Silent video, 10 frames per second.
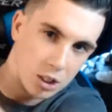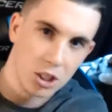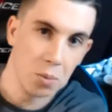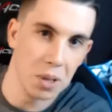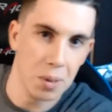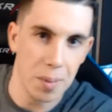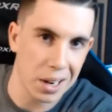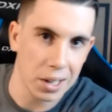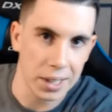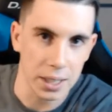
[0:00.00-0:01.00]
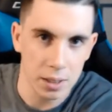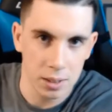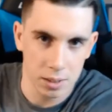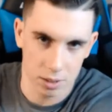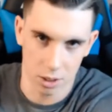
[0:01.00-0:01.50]
Should have been American.
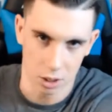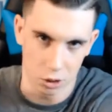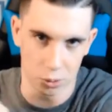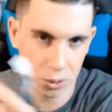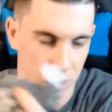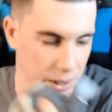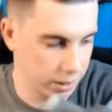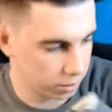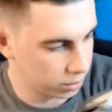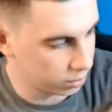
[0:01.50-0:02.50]
Loot Crate.